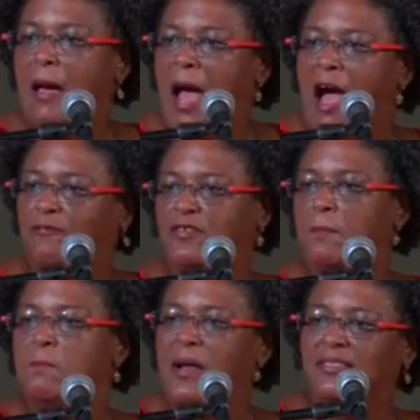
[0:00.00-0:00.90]
after
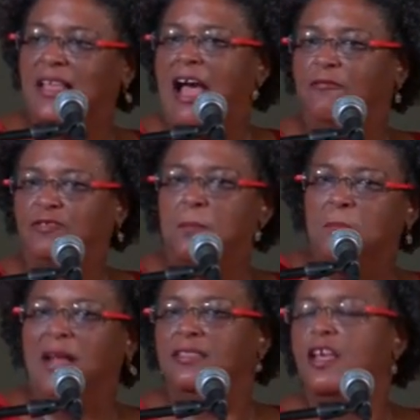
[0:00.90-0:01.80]
month after
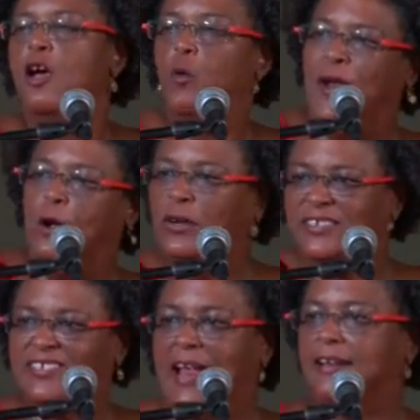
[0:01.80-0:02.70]
month without a
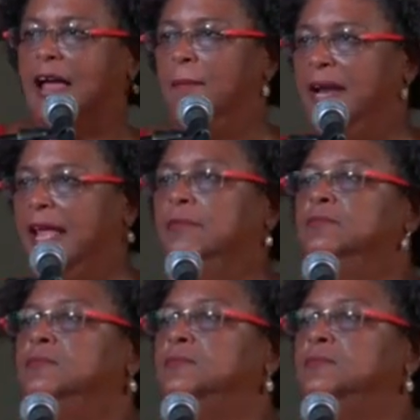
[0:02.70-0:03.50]
cent coming in.